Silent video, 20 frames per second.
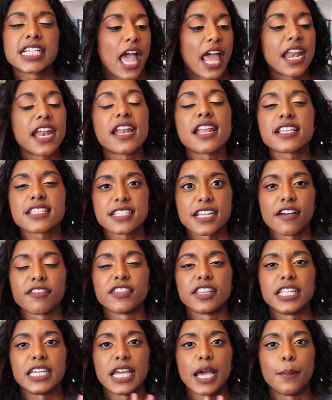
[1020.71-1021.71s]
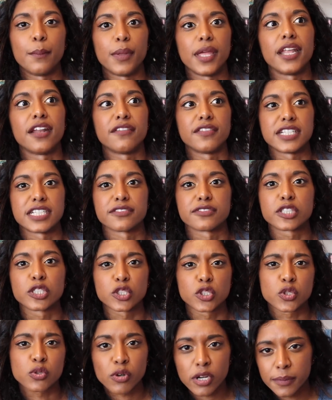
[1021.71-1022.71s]
And it is definitely a bit of a difficult
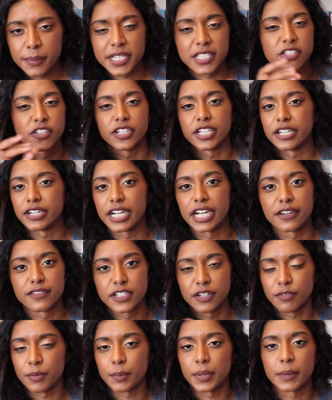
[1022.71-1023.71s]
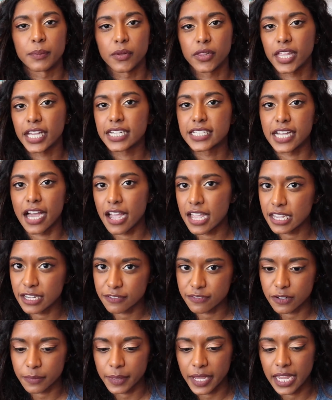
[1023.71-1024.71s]
story because you're hearing of different people like dying from